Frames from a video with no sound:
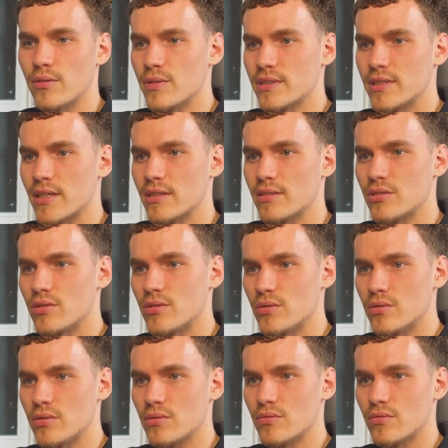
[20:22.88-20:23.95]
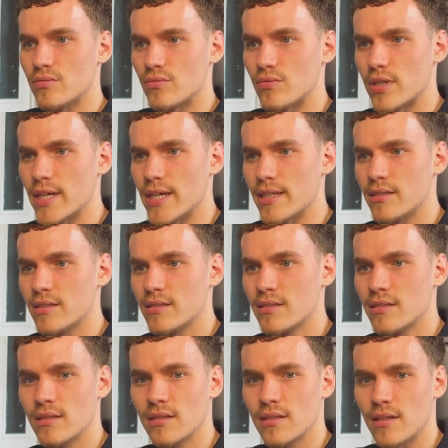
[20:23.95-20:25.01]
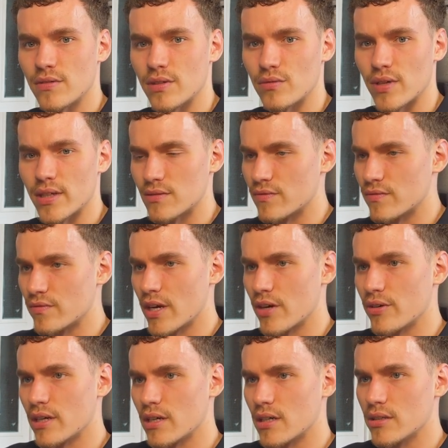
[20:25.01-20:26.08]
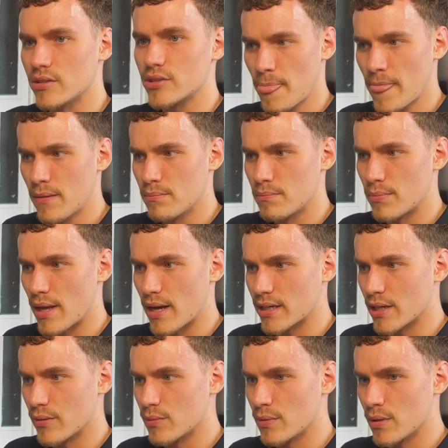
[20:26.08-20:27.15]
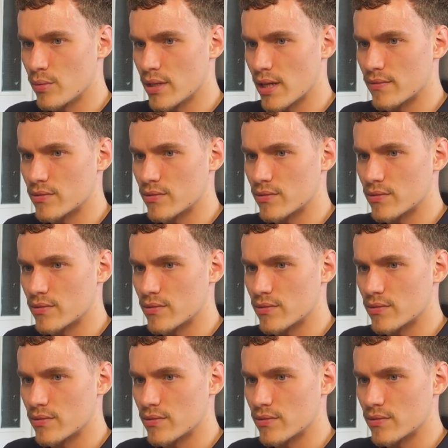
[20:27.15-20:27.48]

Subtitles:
we set it to red, I think red's very harsh. Black here would mean we'd have